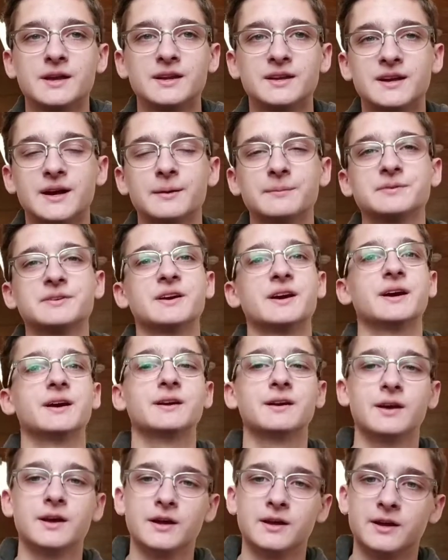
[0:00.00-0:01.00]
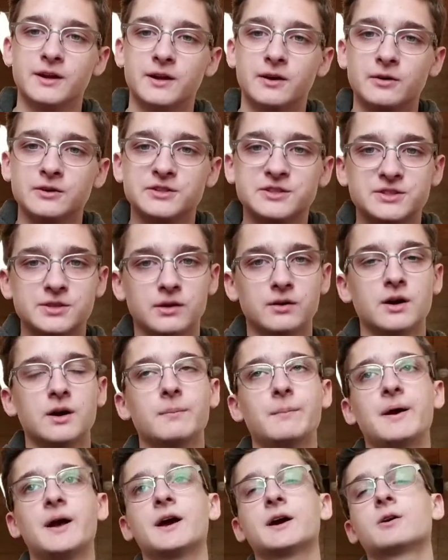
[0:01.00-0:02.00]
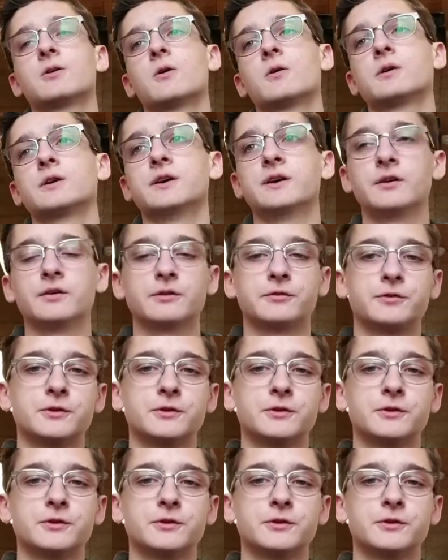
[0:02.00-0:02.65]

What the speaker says: he kept saying, it's still on back order,